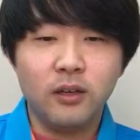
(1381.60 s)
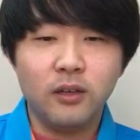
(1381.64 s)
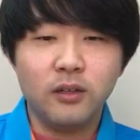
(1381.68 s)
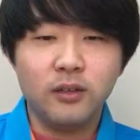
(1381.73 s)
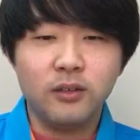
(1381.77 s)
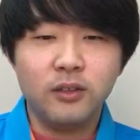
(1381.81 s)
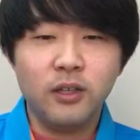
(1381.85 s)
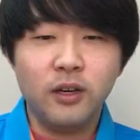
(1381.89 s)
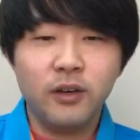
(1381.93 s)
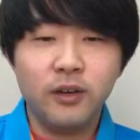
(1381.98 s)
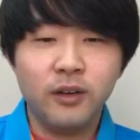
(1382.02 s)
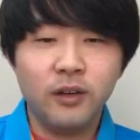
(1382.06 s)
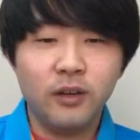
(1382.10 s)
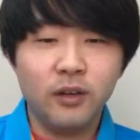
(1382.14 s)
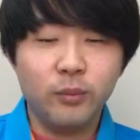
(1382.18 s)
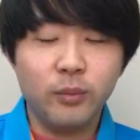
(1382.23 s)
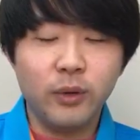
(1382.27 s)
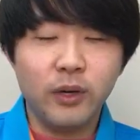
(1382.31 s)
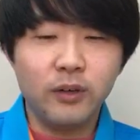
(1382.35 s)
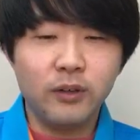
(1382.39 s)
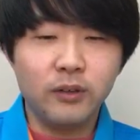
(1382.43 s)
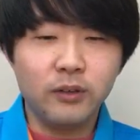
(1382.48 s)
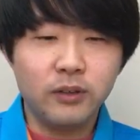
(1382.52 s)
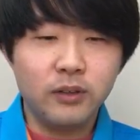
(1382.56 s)
talking
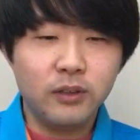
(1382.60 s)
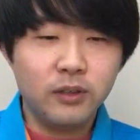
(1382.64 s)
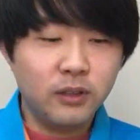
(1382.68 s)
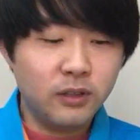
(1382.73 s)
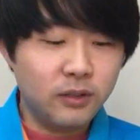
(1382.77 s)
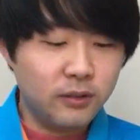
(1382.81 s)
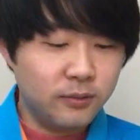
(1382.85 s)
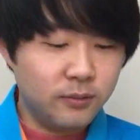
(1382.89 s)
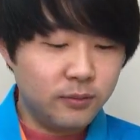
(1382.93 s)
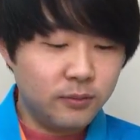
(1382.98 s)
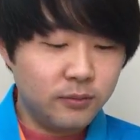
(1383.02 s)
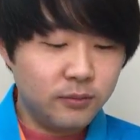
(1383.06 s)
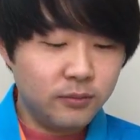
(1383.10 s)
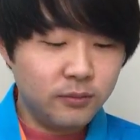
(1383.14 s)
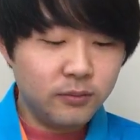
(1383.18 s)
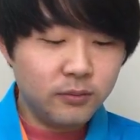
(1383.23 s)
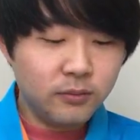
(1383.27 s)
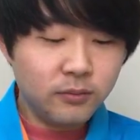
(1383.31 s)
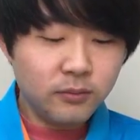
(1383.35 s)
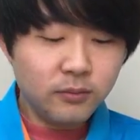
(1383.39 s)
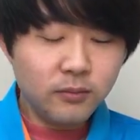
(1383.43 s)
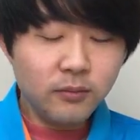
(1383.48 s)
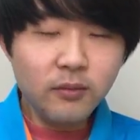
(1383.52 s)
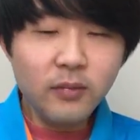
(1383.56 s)
about
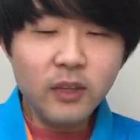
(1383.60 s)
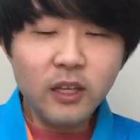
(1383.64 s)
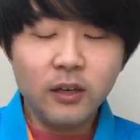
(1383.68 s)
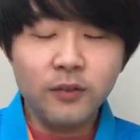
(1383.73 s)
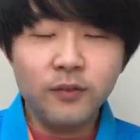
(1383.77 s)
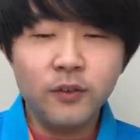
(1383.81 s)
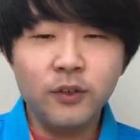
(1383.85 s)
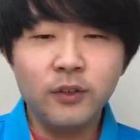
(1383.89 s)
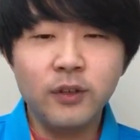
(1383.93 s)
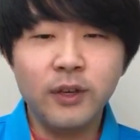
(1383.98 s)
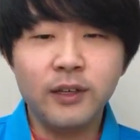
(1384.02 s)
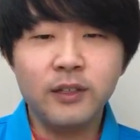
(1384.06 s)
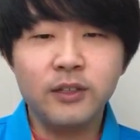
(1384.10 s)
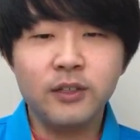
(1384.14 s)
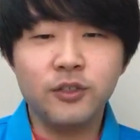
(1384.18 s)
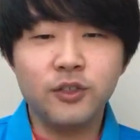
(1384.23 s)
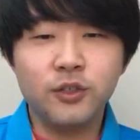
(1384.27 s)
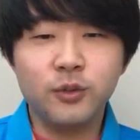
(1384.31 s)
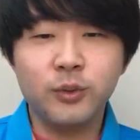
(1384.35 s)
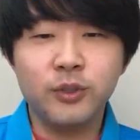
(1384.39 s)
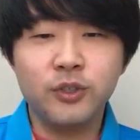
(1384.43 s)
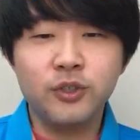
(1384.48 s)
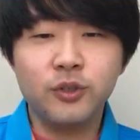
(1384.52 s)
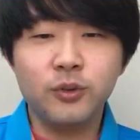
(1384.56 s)
if you'd like to
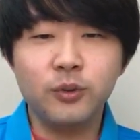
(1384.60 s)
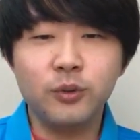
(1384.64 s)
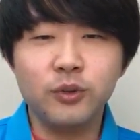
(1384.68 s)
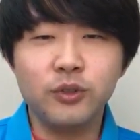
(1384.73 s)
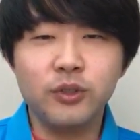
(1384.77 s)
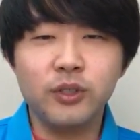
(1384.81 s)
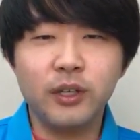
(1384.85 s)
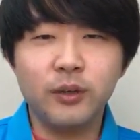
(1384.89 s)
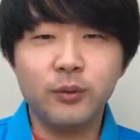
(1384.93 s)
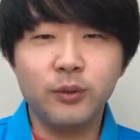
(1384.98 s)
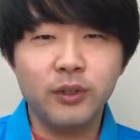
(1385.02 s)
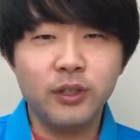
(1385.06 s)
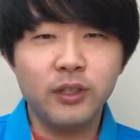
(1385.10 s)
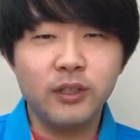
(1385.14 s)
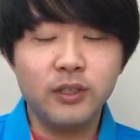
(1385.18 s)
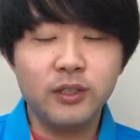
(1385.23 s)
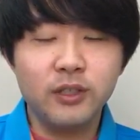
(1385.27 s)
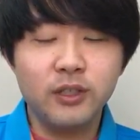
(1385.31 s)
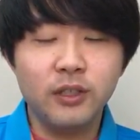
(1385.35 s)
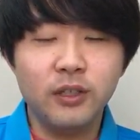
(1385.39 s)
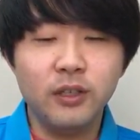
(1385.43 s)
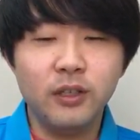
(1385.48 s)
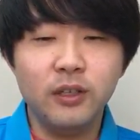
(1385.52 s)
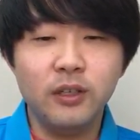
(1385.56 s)
switch schools like within a
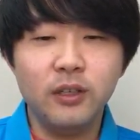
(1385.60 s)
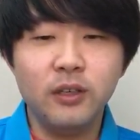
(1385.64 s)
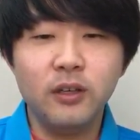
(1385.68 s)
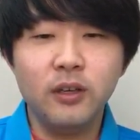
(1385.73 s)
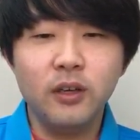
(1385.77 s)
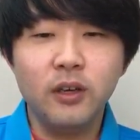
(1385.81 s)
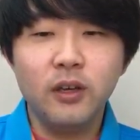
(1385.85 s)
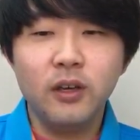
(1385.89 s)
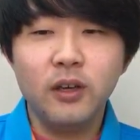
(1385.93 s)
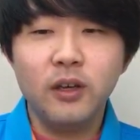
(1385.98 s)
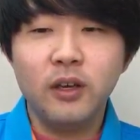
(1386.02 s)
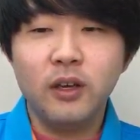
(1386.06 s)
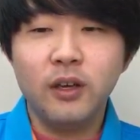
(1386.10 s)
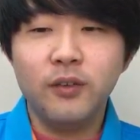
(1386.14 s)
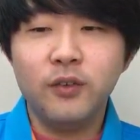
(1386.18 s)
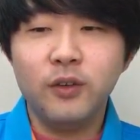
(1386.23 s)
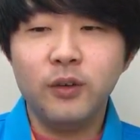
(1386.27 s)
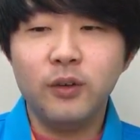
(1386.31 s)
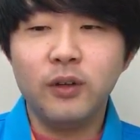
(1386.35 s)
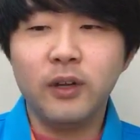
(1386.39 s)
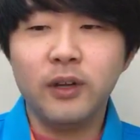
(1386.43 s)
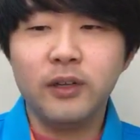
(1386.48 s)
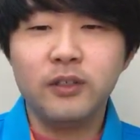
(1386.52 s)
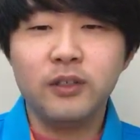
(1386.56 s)
city, if
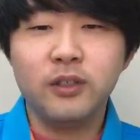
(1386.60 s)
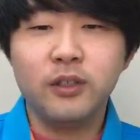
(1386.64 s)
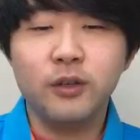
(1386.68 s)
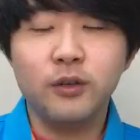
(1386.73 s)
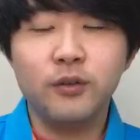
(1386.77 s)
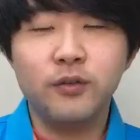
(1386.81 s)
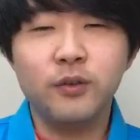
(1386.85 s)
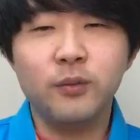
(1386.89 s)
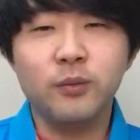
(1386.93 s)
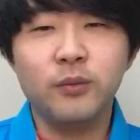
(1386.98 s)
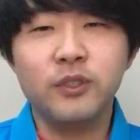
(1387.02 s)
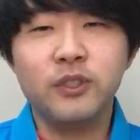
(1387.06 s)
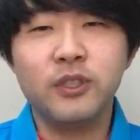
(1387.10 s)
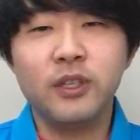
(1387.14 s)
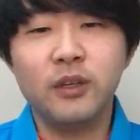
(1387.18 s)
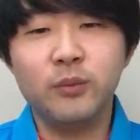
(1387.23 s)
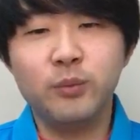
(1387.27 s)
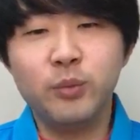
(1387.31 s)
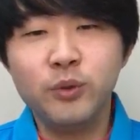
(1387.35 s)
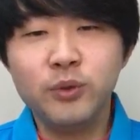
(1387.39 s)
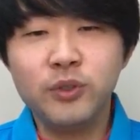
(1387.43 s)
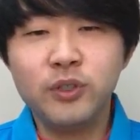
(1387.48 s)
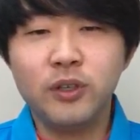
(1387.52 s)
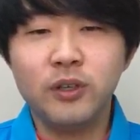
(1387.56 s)
you'd like to go from say
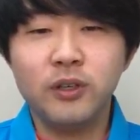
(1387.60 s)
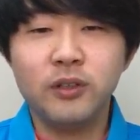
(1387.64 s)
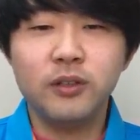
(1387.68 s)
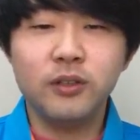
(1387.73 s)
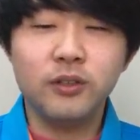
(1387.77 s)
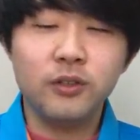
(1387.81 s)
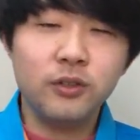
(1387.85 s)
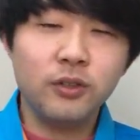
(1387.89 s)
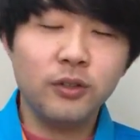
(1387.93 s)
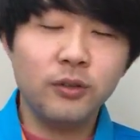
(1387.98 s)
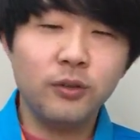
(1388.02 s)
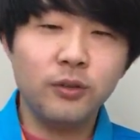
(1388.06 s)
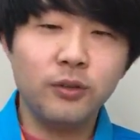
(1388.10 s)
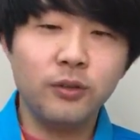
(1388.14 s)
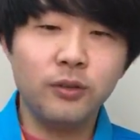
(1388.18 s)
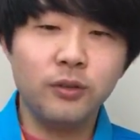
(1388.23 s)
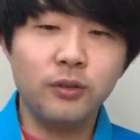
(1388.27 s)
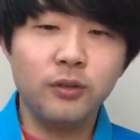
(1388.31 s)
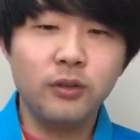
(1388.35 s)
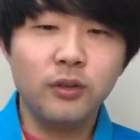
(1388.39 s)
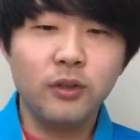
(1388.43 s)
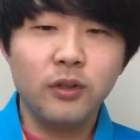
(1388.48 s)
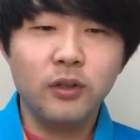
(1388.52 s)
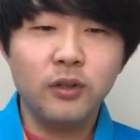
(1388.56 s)
Busan to
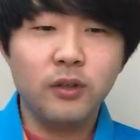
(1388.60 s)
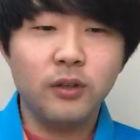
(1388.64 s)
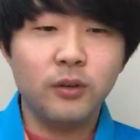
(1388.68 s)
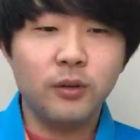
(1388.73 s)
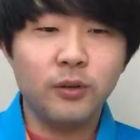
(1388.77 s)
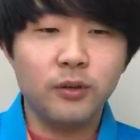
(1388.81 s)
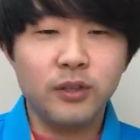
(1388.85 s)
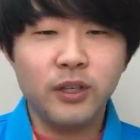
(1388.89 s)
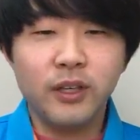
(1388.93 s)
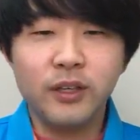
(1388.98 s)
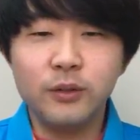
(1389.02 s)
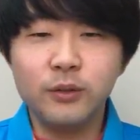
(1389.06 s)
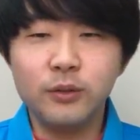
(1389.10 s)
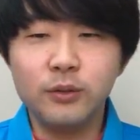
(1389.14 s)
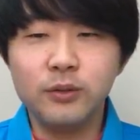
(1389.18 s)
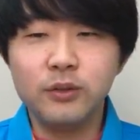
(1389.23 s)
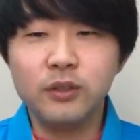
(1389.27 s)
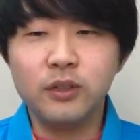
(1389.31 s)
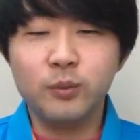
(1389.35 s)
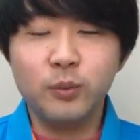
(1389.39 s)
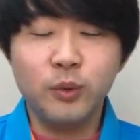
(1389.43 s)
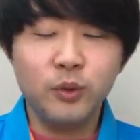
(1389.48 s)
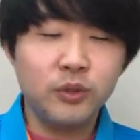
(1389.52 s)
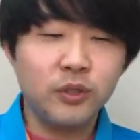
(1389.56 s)
Seoul or Daegu
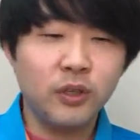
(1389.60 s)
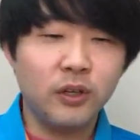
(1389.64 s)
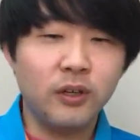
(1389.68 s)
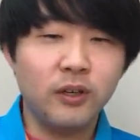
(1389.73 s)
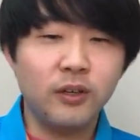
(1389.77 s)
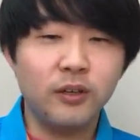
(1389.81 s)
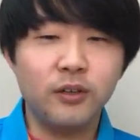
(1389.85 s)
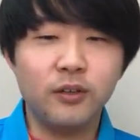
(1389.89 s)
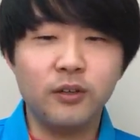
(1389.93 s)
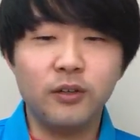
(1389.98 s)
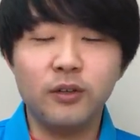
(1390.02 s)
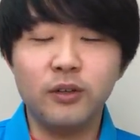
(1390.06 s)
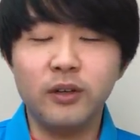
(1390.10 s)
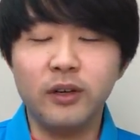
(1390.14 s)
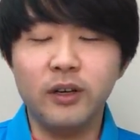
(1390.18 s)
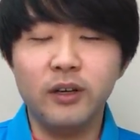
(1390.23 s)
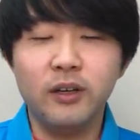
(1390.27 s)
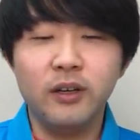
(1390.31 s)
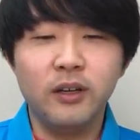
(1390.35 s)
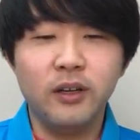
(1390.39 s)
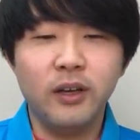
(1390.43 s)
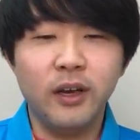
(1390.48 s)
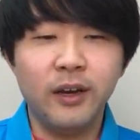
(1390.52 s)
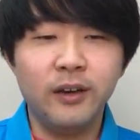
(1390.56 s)
to Busan or
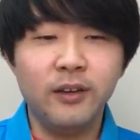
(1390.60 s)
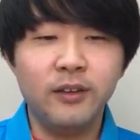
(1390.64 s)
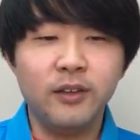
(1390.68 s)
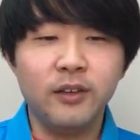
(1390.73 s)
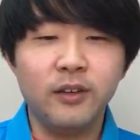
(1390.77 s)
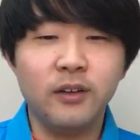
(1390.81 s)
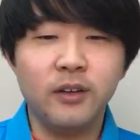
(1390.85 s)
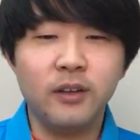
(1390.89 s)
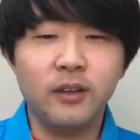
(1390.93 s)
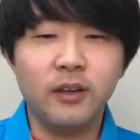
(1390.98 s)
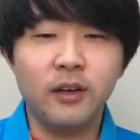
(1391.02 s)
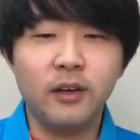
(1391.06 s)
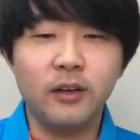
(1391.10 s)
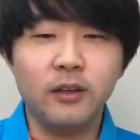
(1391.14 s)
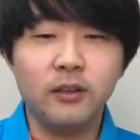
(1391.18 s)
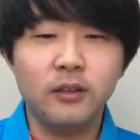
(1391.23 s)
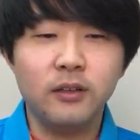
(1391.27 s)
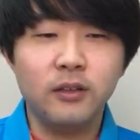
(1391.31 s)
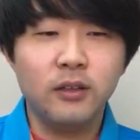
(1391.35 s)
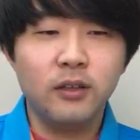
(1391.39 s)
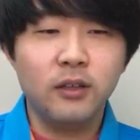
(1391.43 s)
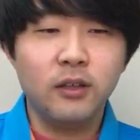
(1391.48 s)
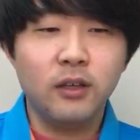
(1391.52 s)
anything like that,